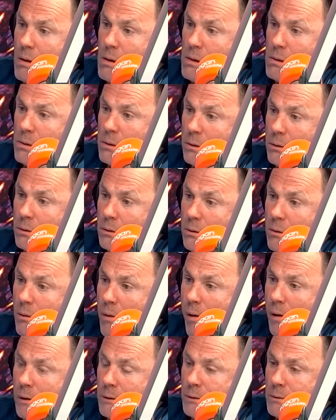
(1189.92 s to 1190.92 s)
for 23
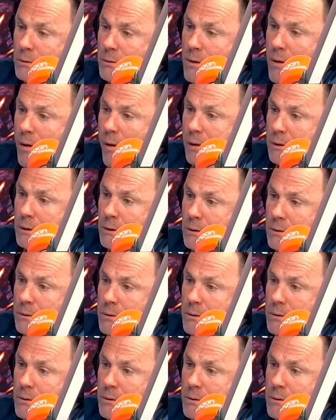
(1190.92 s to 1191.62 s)
weeks or even longer now,